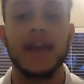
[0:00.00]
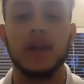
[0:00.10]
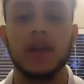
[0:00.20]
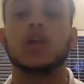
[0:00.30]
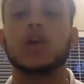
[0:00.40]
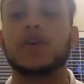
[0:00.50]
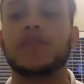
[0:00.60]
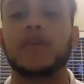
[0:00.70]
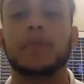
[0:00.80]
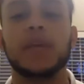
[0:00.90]
and alert
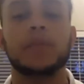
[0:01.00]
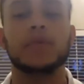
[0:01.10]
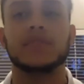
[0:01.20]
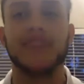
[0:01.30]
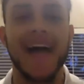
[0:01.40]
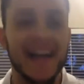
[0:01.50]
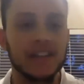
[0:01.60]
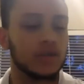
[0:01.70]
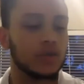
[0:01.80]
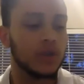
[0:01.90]
for people to
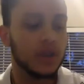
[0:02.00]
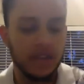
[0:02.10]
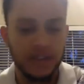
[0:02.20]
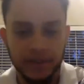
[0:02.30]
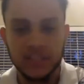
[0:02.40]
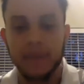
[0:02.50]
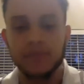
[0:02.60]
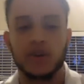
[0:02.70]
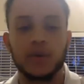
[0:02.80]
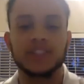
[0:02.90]
ask you different
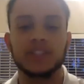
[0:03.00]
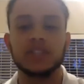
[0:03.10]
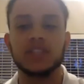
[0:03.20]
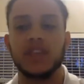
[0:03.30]
types of questions,